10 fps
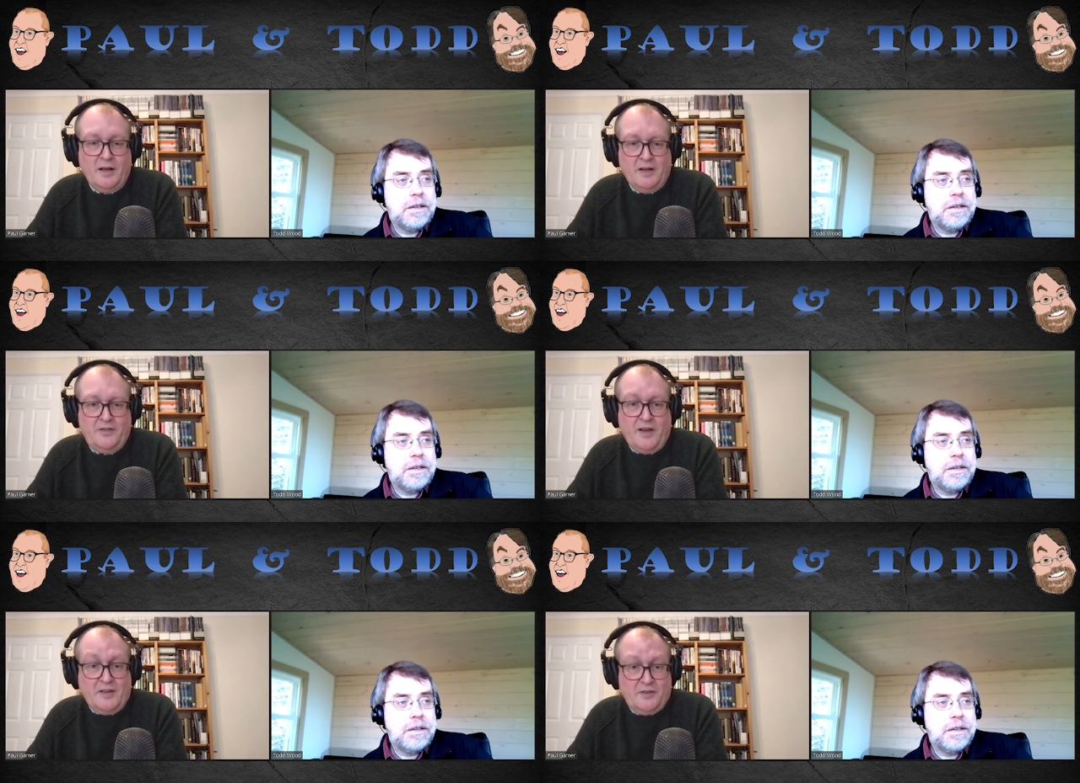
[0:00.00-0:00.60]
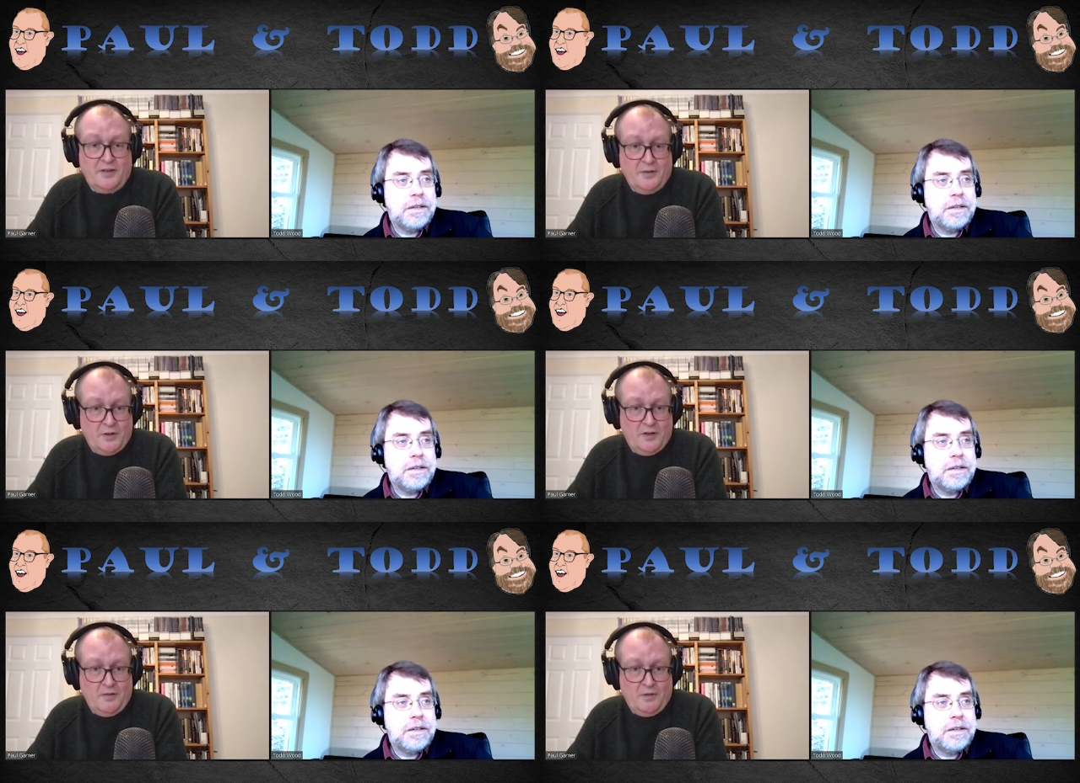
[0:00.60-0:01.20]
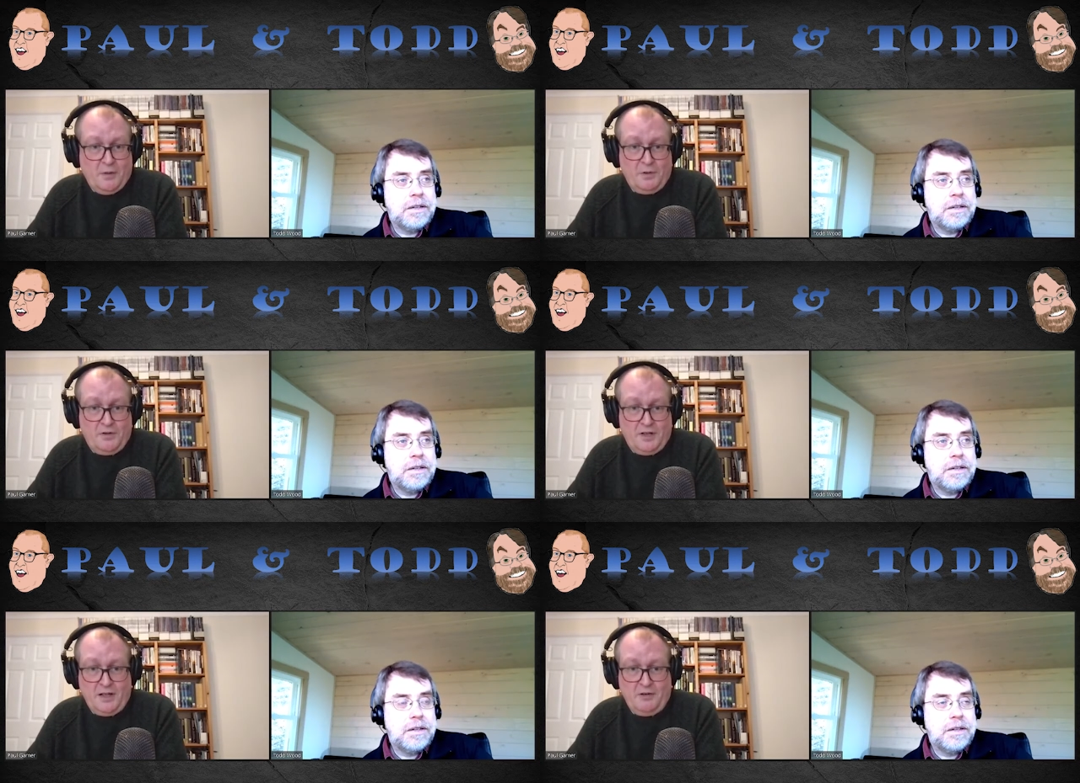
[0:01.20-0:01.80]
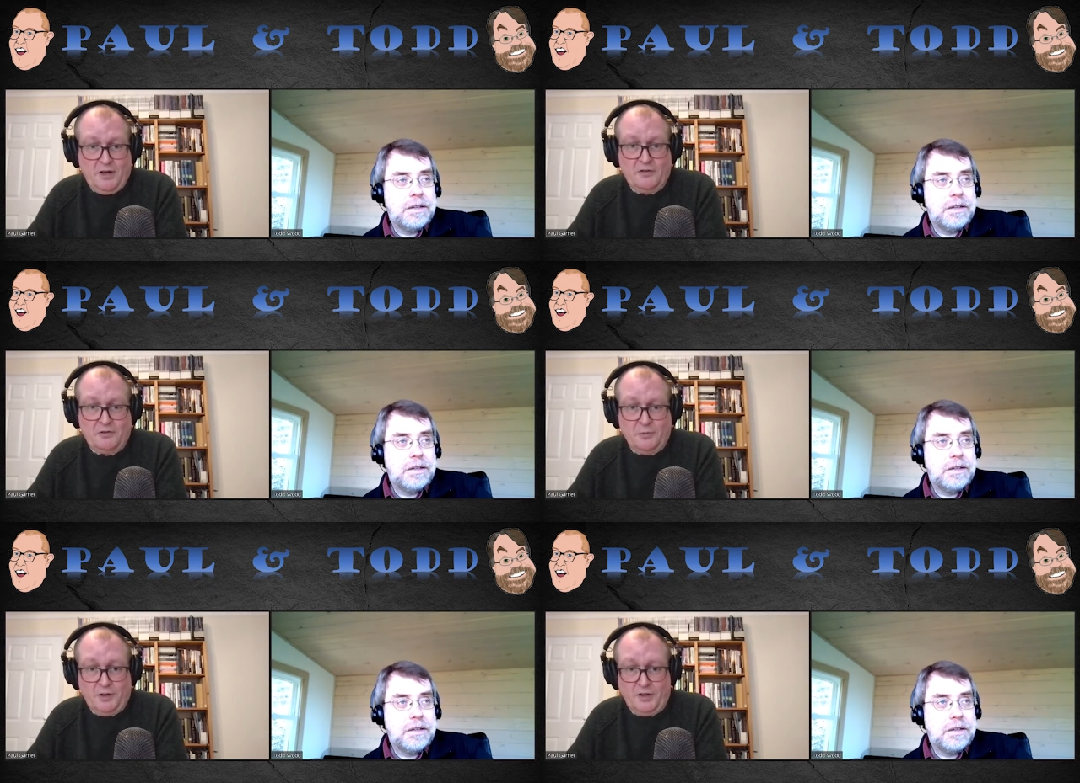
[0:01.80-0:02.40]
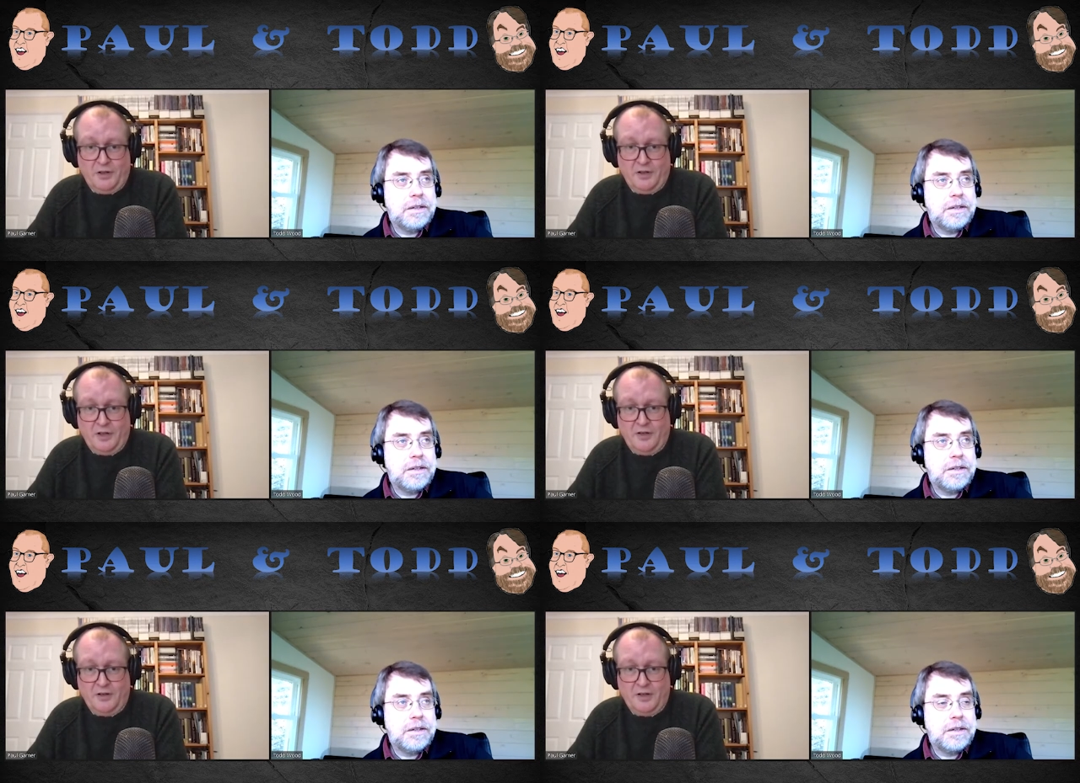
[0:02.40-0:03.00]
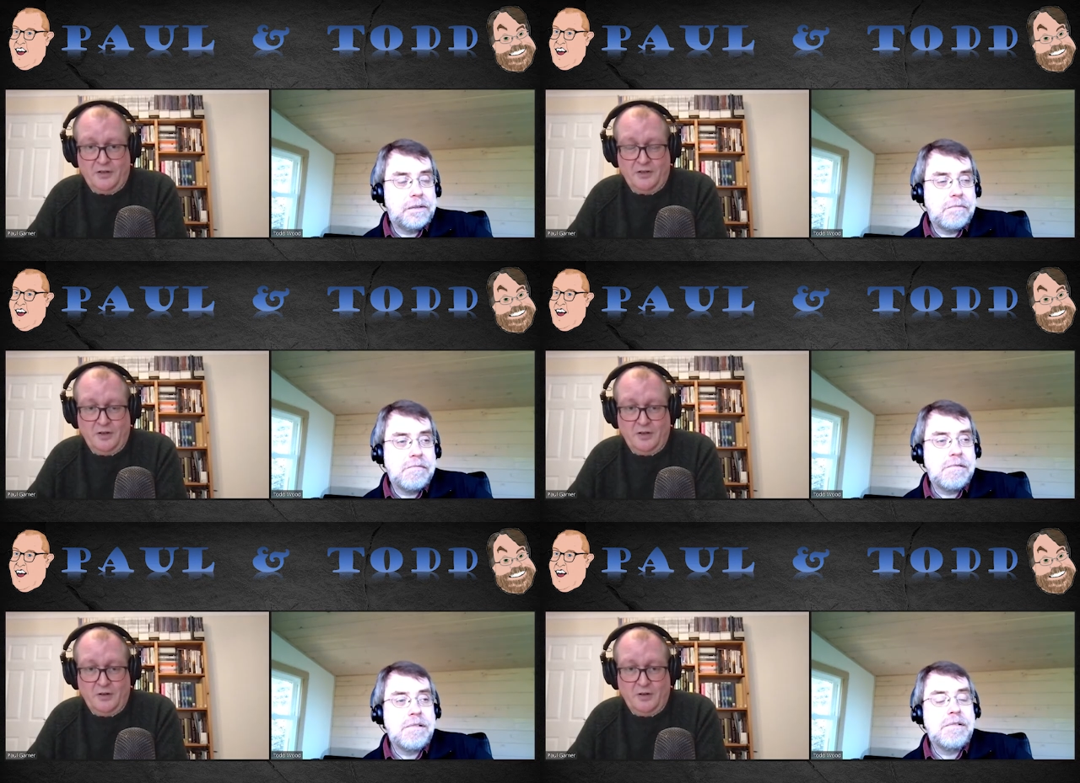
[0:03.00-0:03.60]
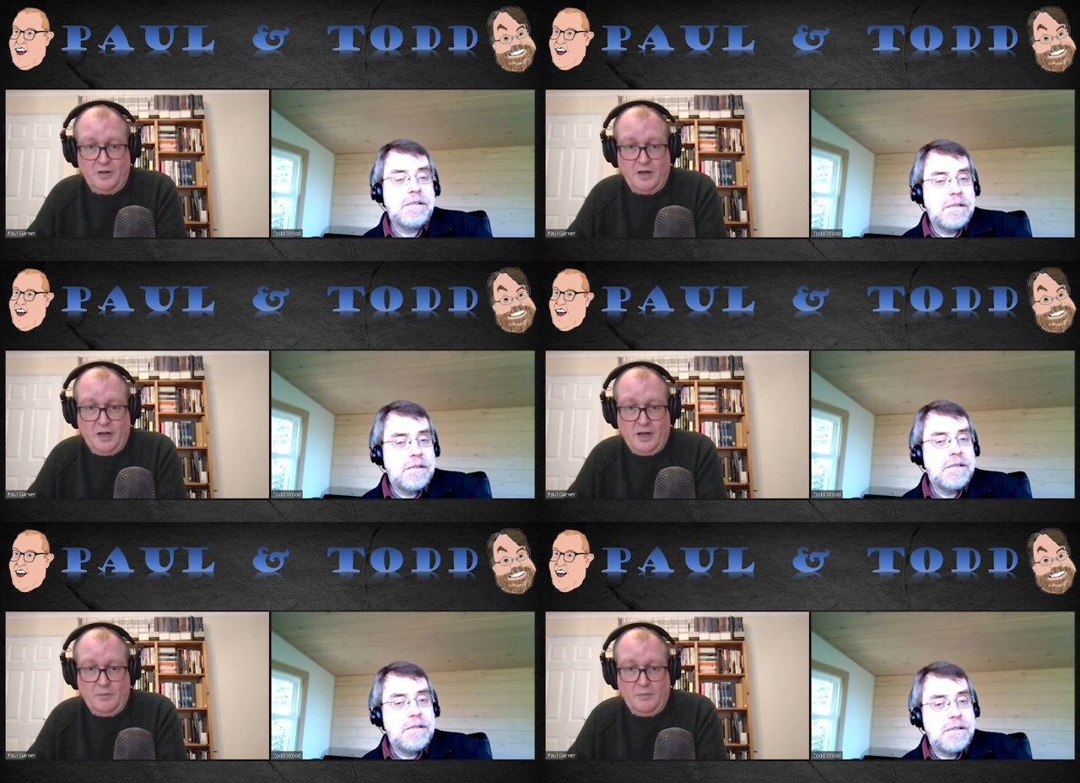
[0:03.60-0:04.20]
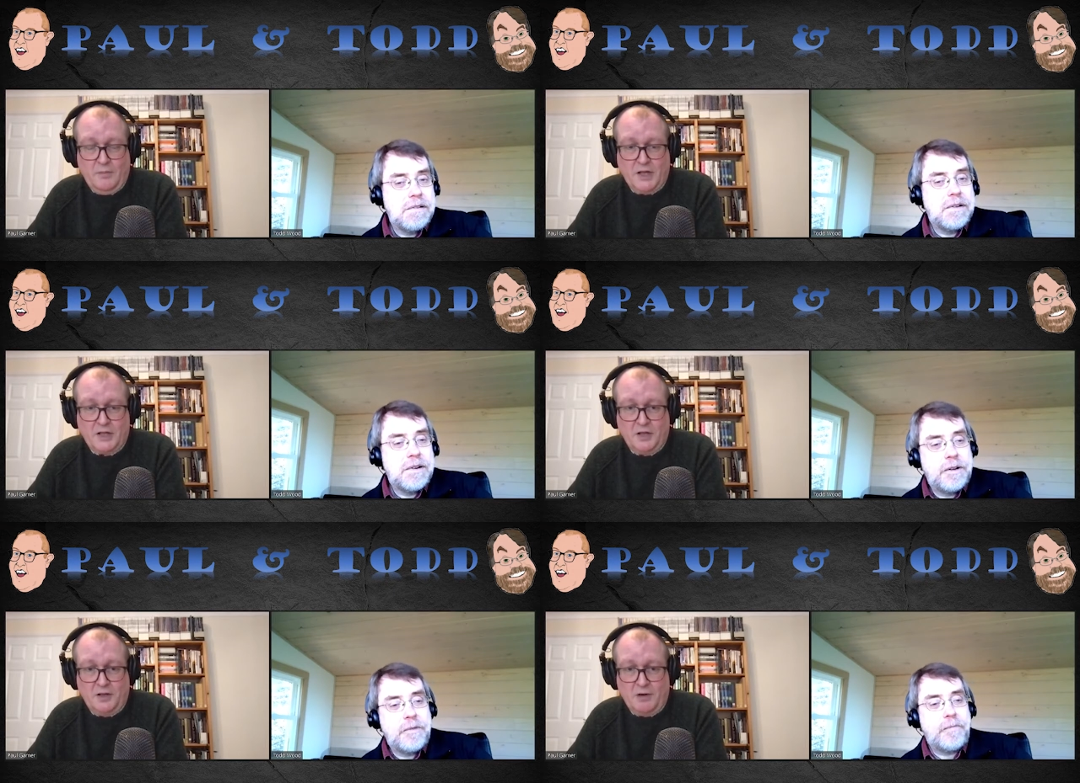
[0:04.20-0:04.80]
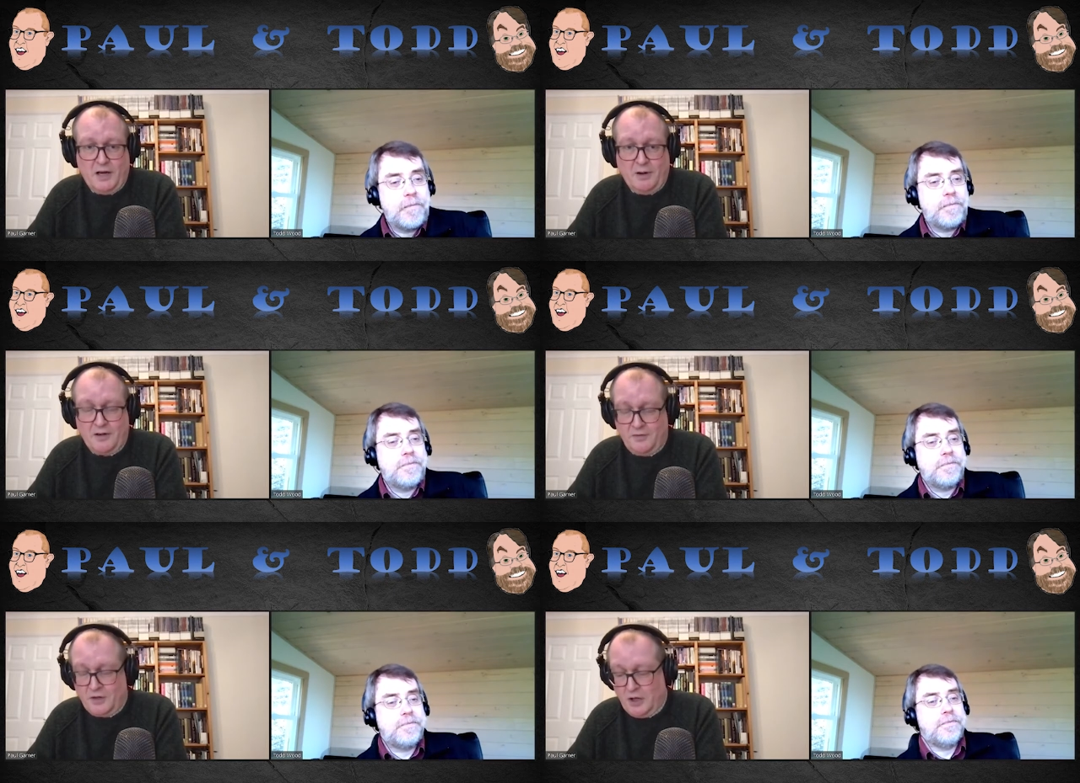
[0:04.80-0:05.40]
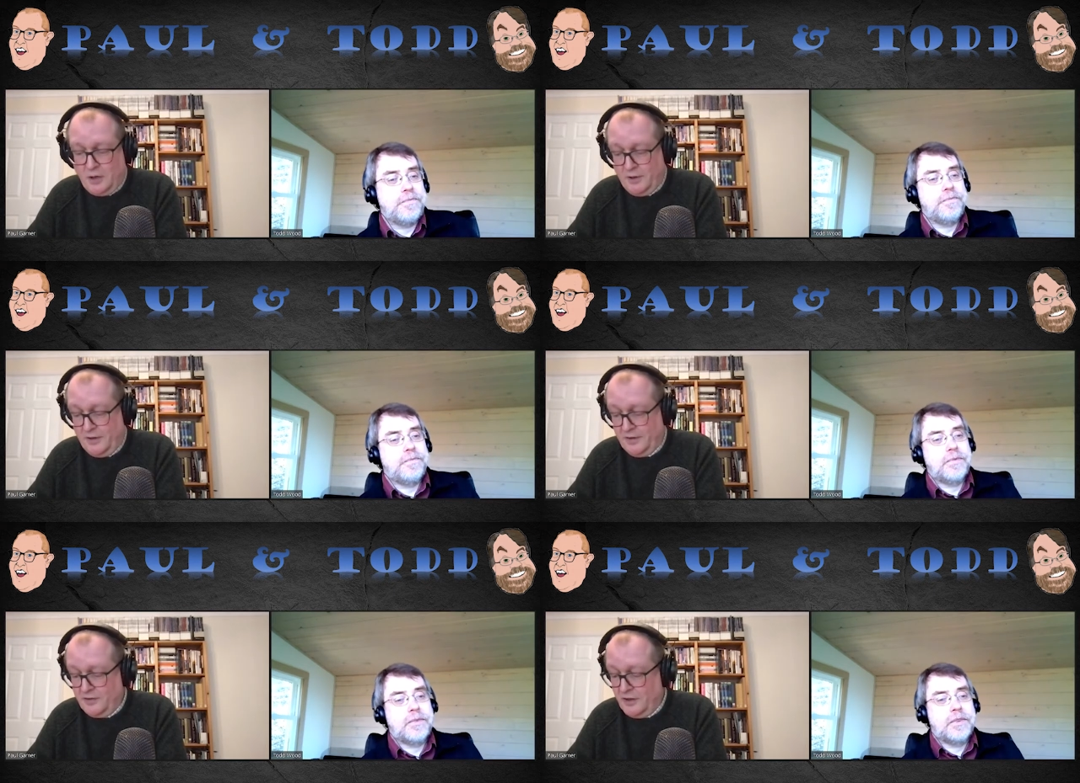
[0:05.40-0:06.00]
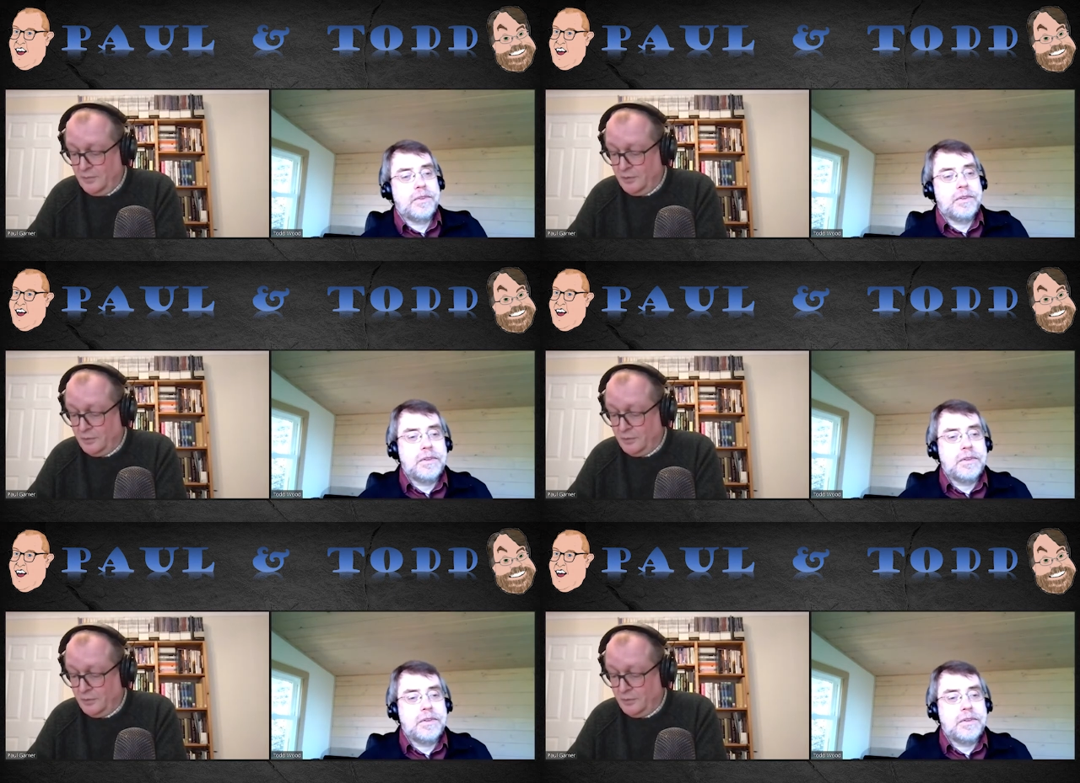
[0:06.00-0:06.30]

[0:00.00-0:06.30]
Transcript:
Speaker 1: sensitivity of the particular instrument that you're using to uh, measure the radioactive carbon in the sample.